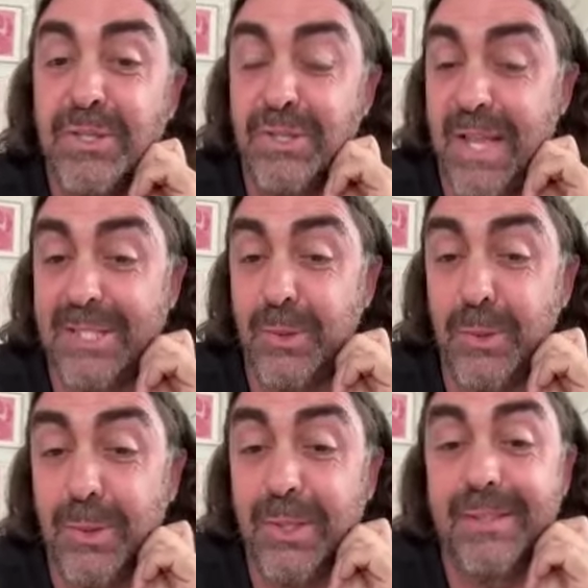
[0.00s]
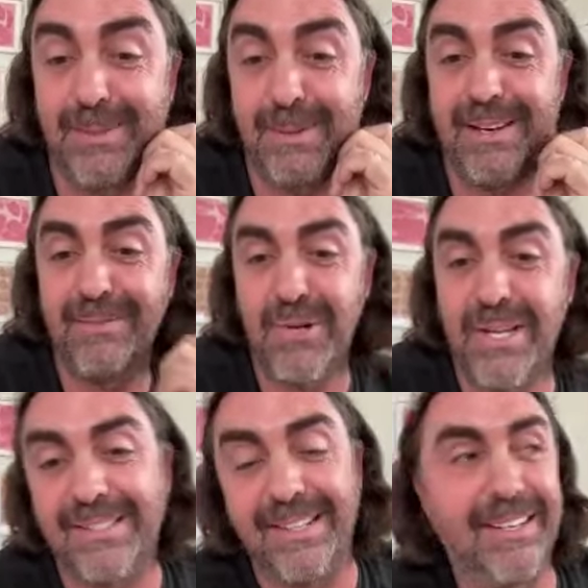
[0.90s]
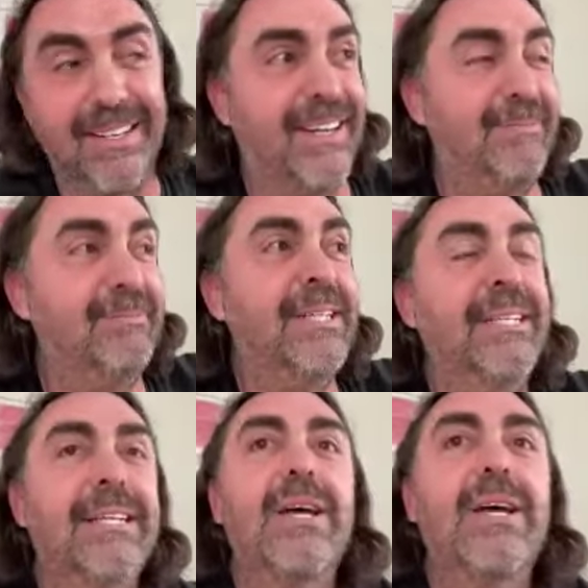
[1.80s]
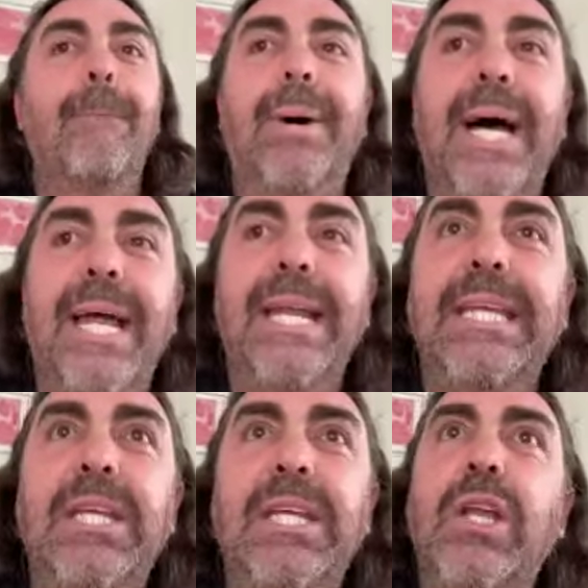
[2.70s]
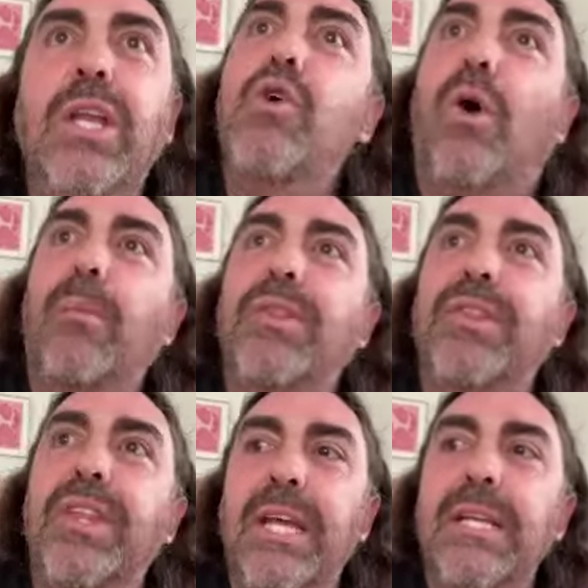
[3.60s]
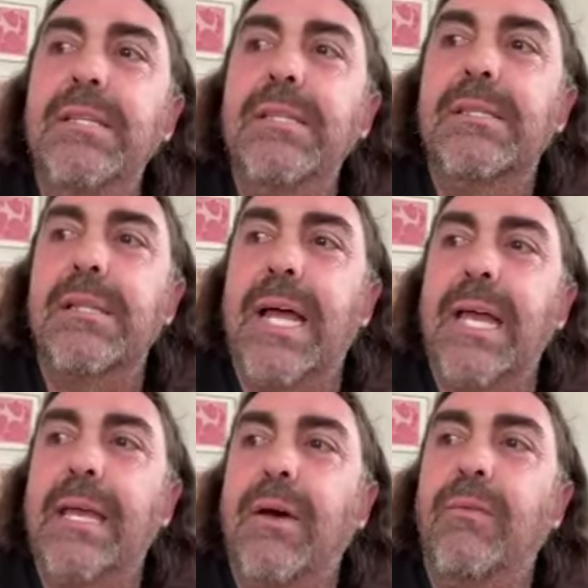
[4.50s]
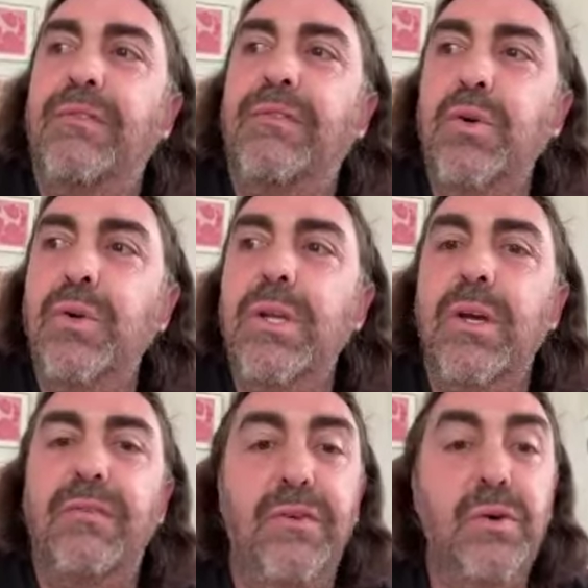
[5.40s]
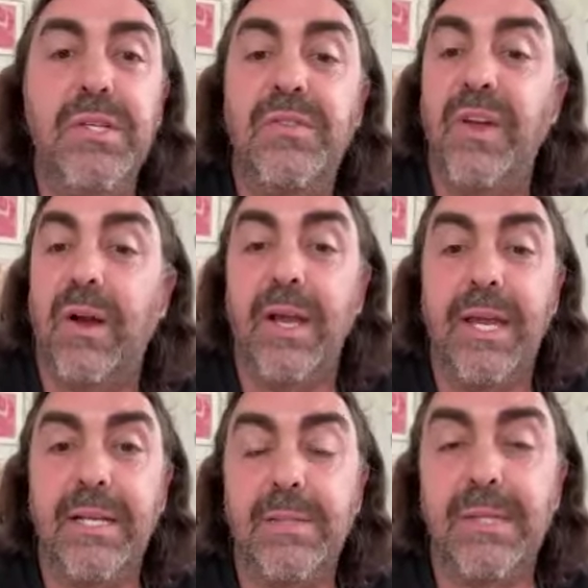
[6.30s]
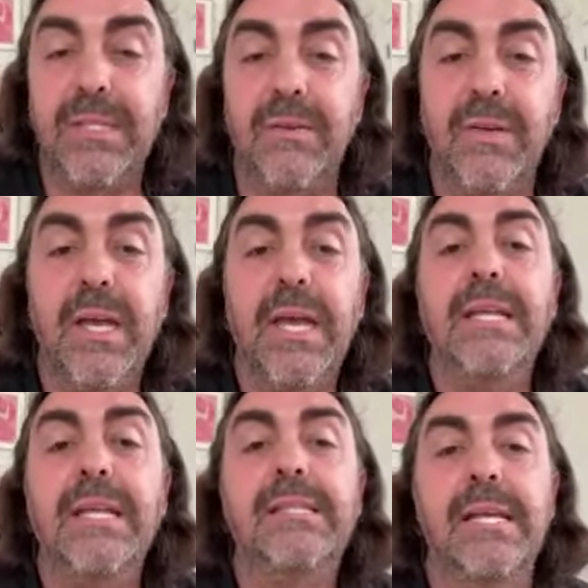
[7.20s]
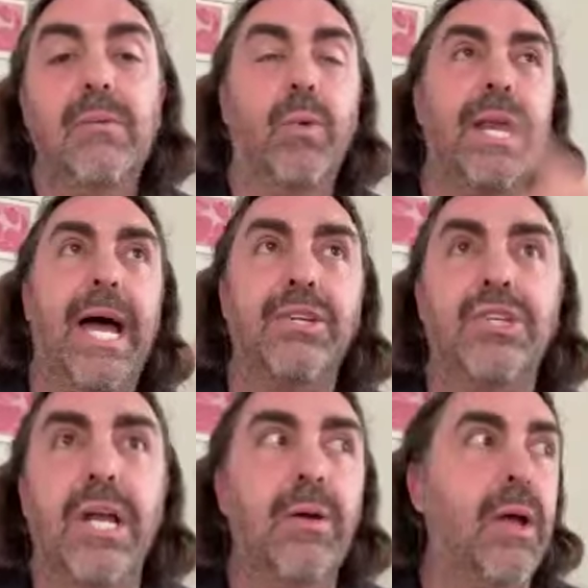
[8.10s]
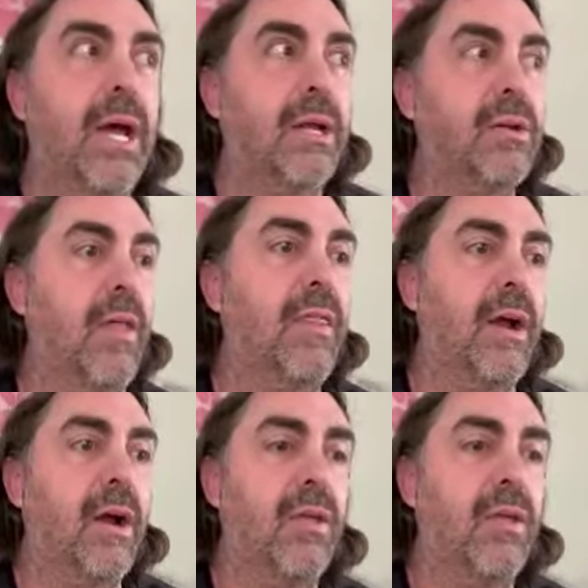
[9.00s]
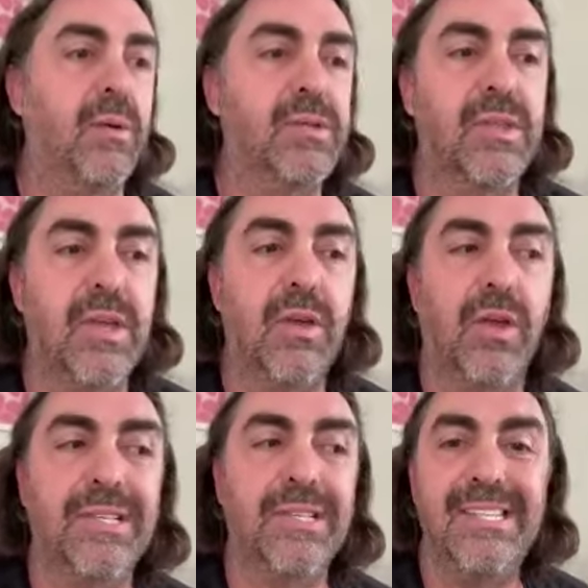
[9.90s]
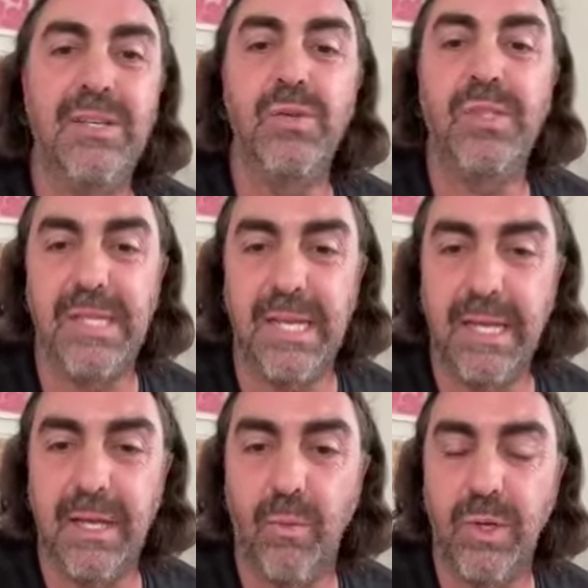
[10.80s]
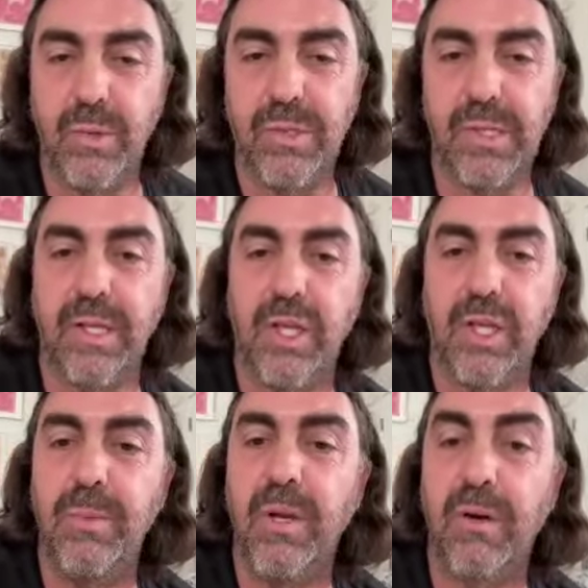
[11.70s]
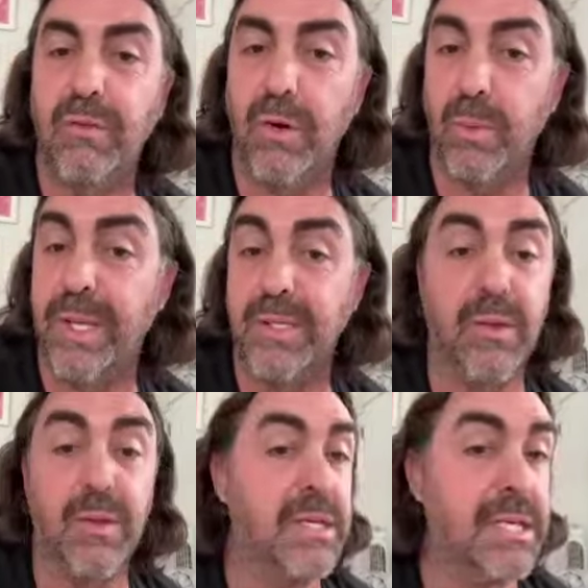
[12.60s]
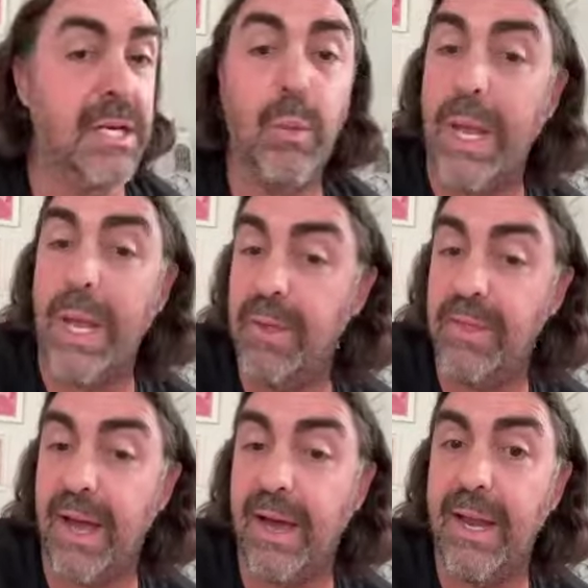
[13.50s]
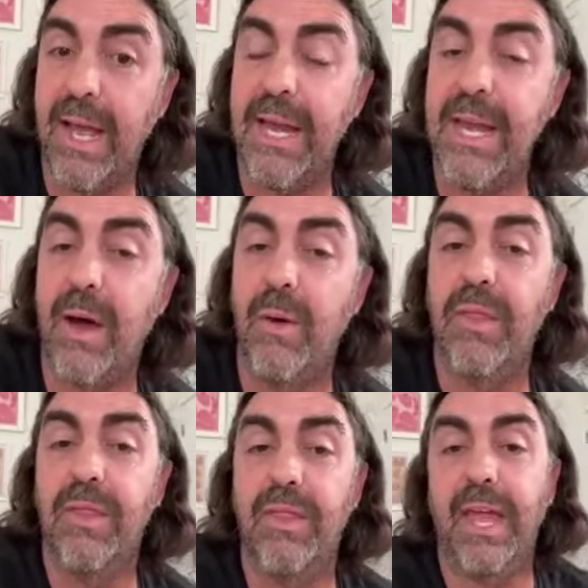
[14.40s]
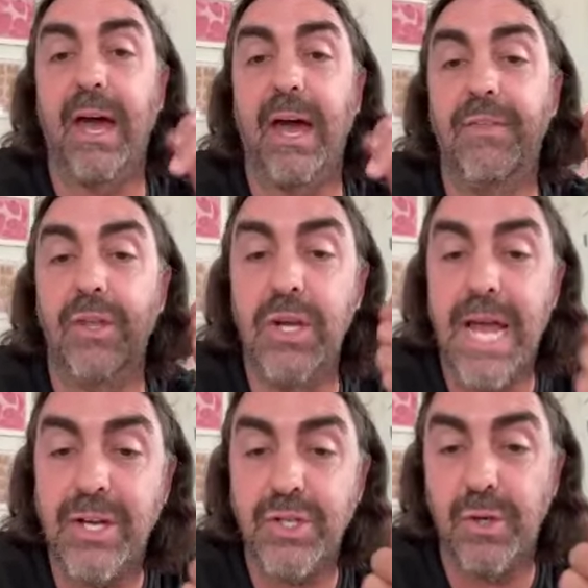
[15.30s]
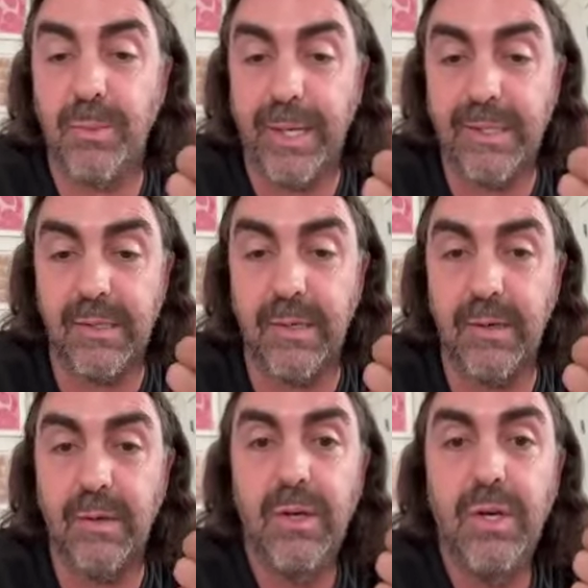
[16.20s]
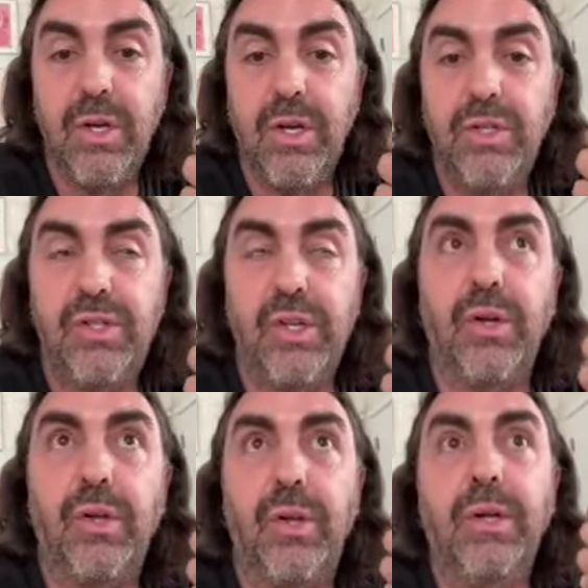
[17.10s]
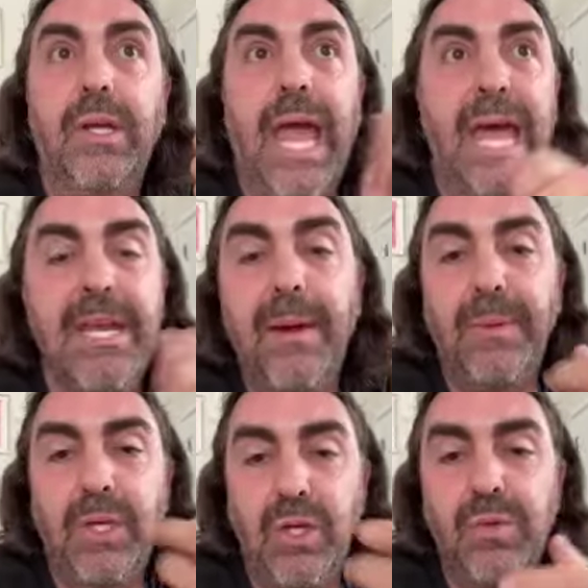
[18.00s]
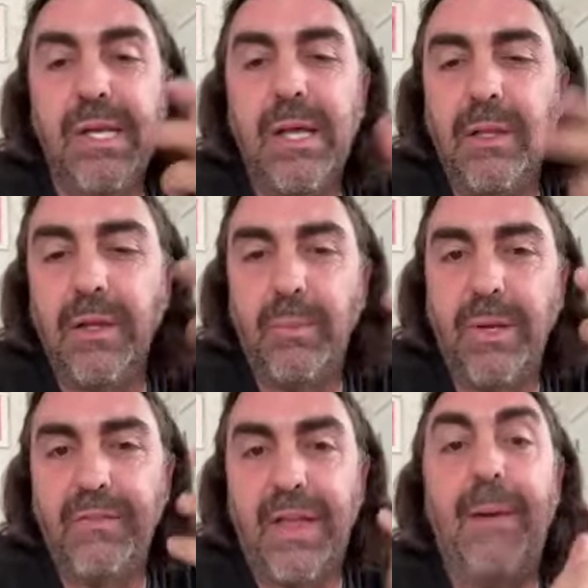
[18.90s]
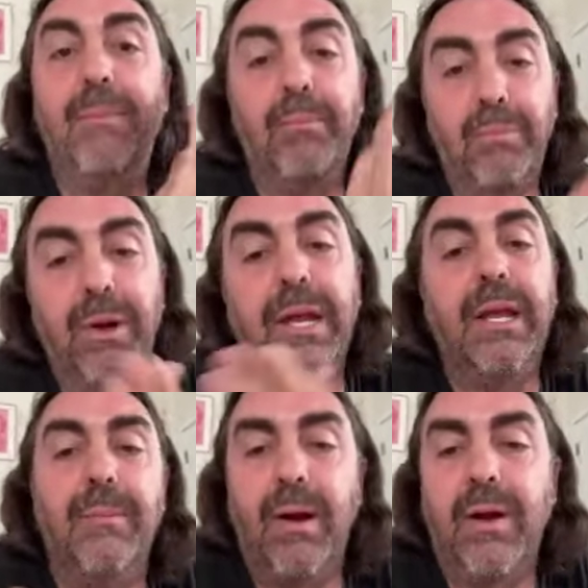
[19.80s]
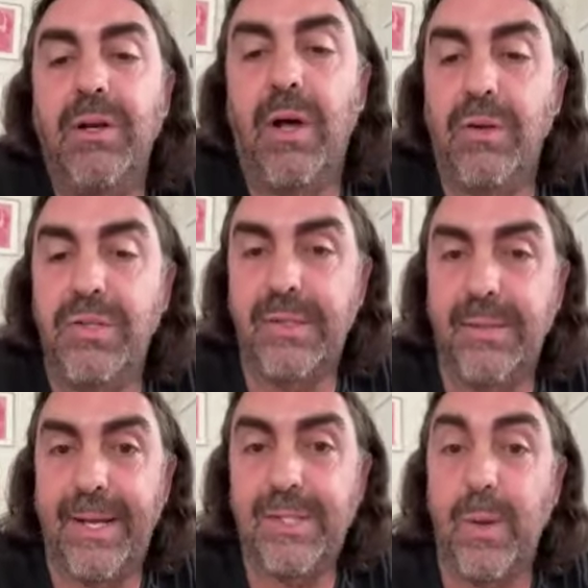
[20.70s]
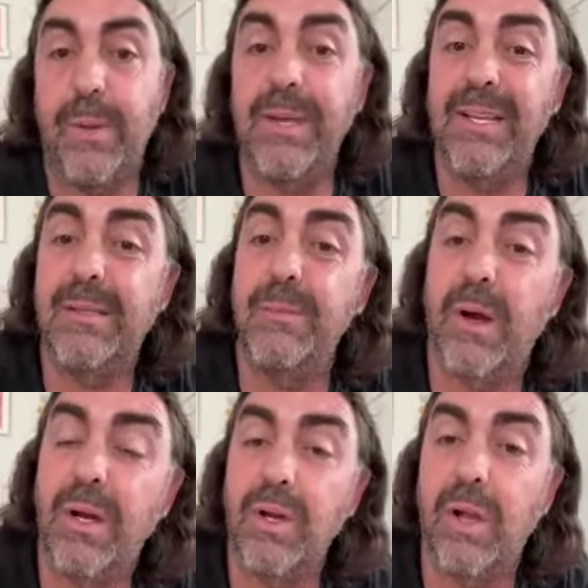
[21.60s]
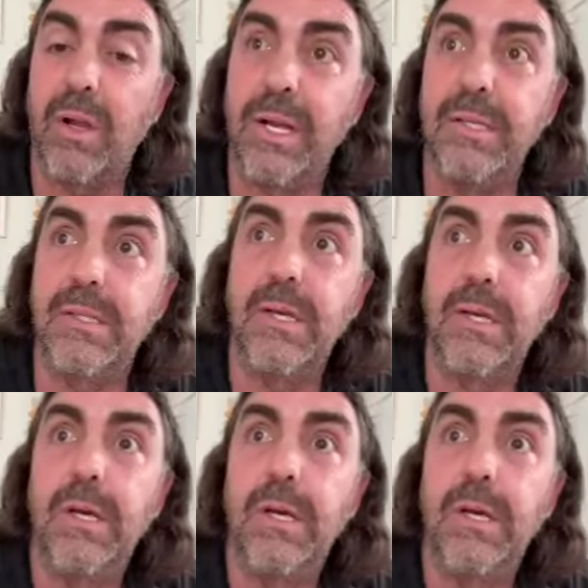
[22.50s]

So that's cool. Speaking of trusting, but normal things like food is very inexpensive. Since when Ashley and I had gone there, there was a thing called a CUC, which was like the Cuban convertible peso. They did away with that, and now they have the national peso. So you'll end up using a little bit of that, but bringing American dollars is the best way, because the American dollar is